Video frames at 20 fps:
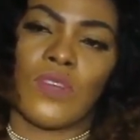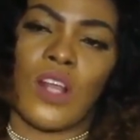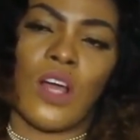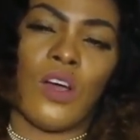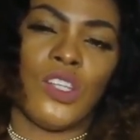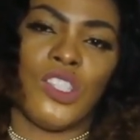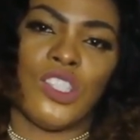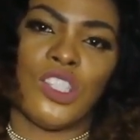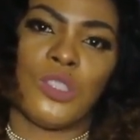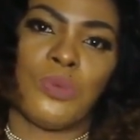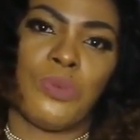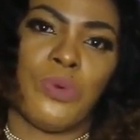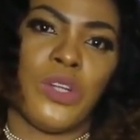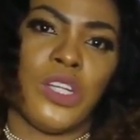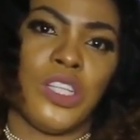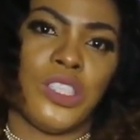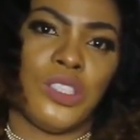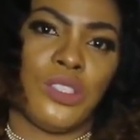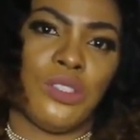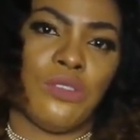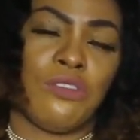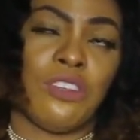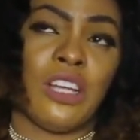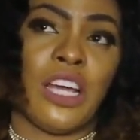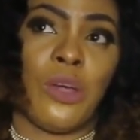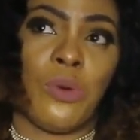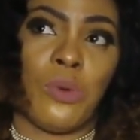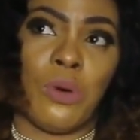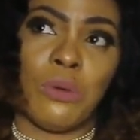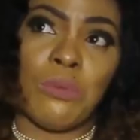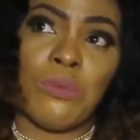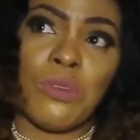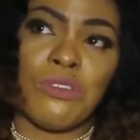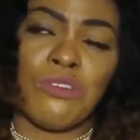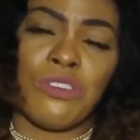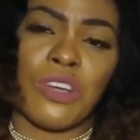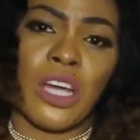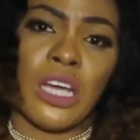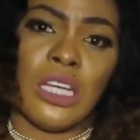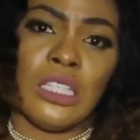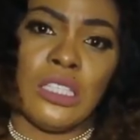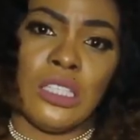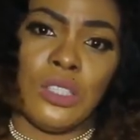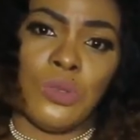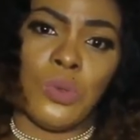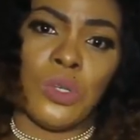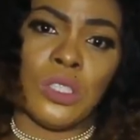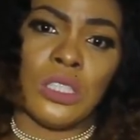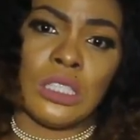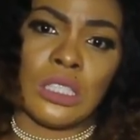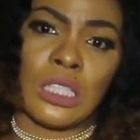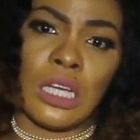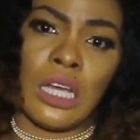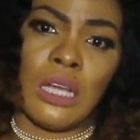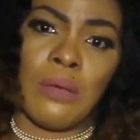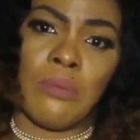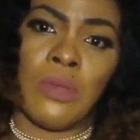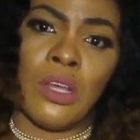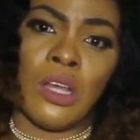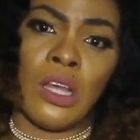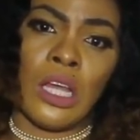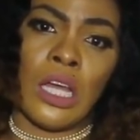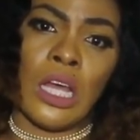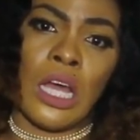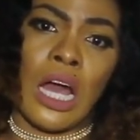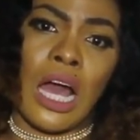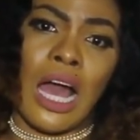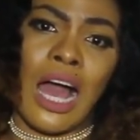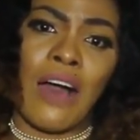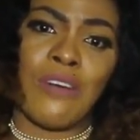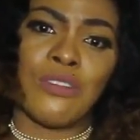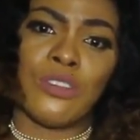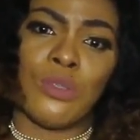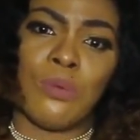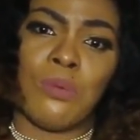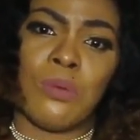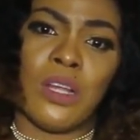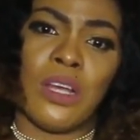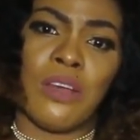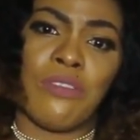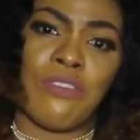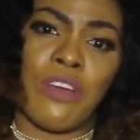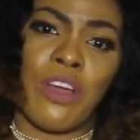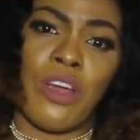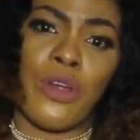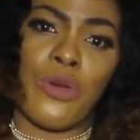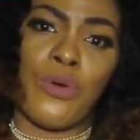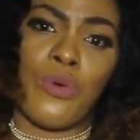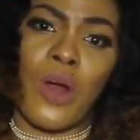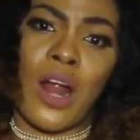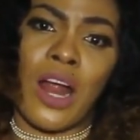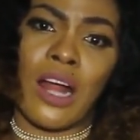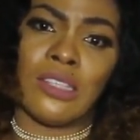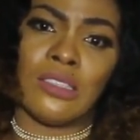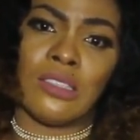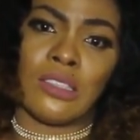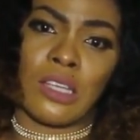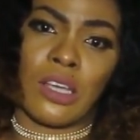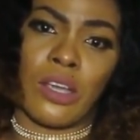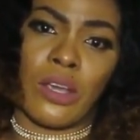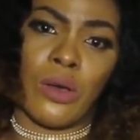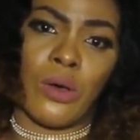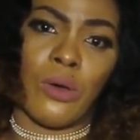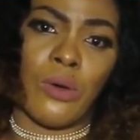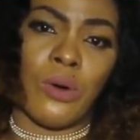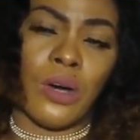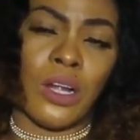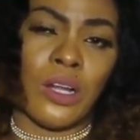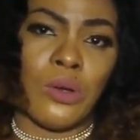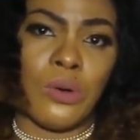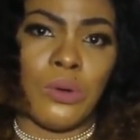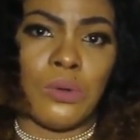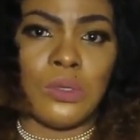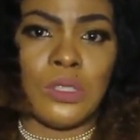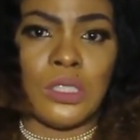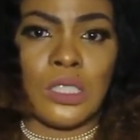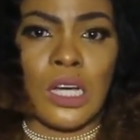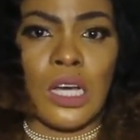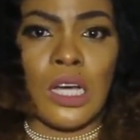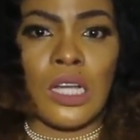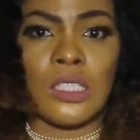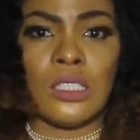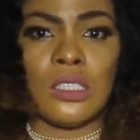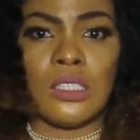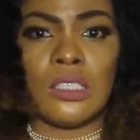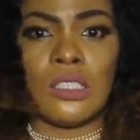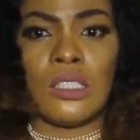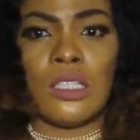I'll just pull it off. Like one movie I did one time, I have to play a very razz girl and all that.